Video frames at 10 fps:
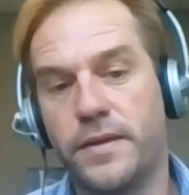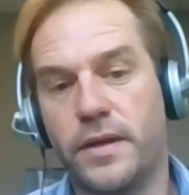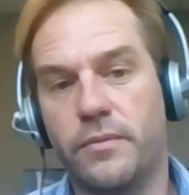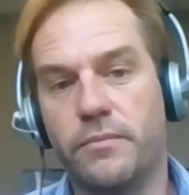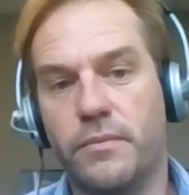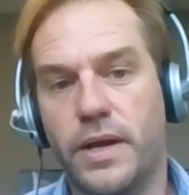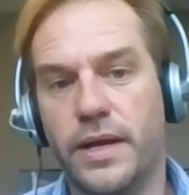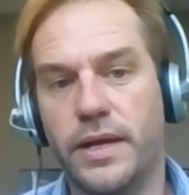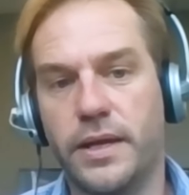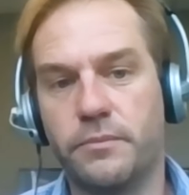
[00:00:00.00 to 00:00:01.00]
that are
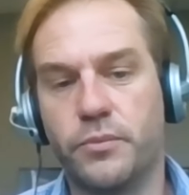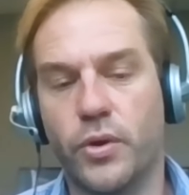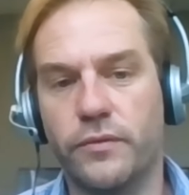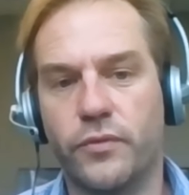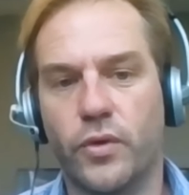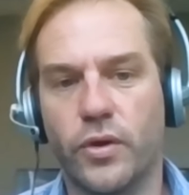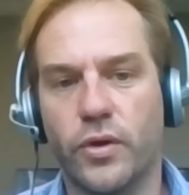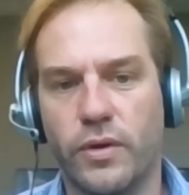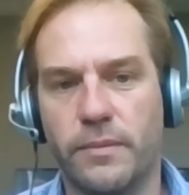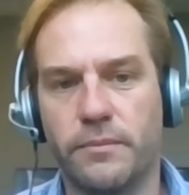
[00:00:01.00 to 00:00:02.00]
mining zero point four
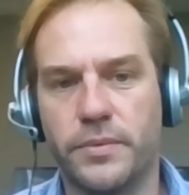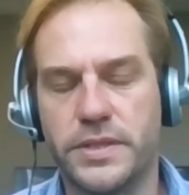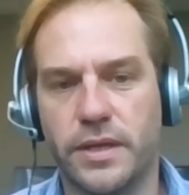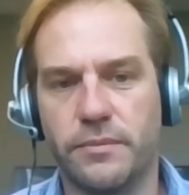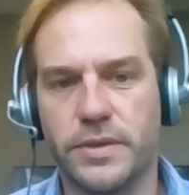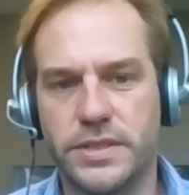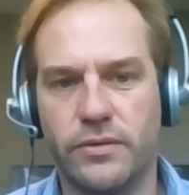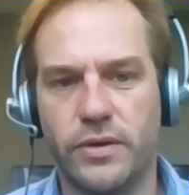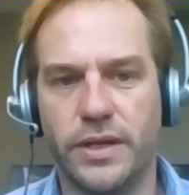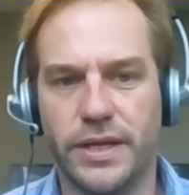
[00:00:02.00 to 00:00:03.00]
gram per ton
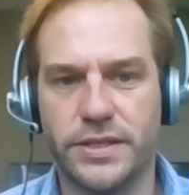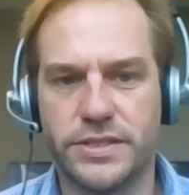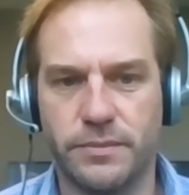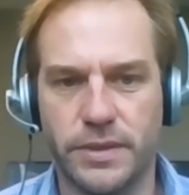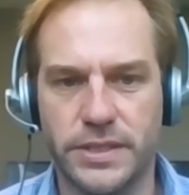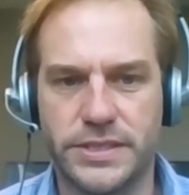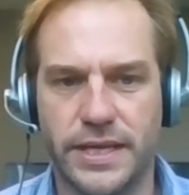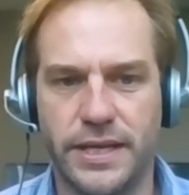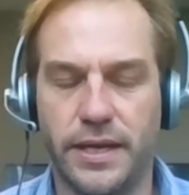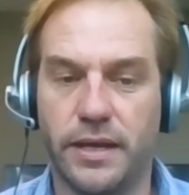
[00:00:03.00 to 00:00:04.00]
material in a similar
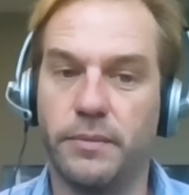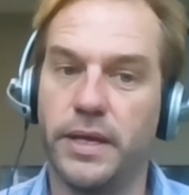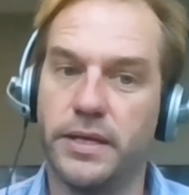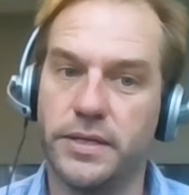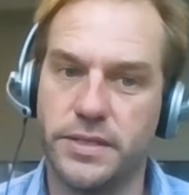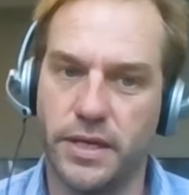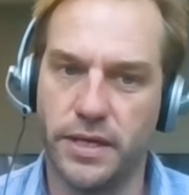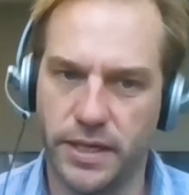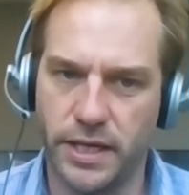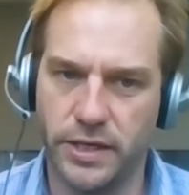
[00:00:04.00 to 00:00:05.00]
setting and making a
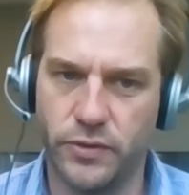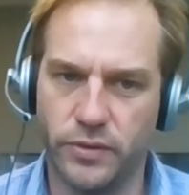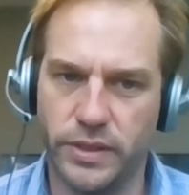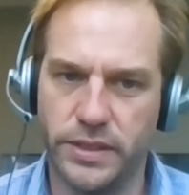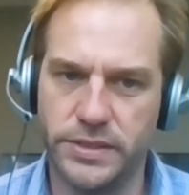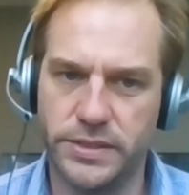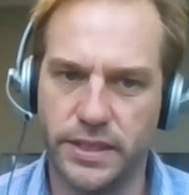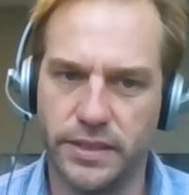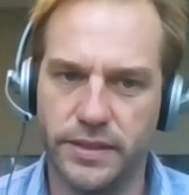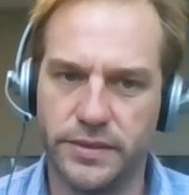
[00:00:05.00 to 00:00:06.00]
ton of cash flow in these,
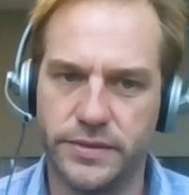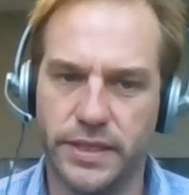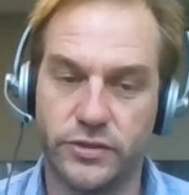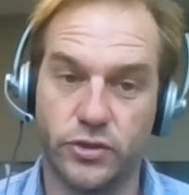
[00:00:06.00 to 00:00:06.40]
in these days.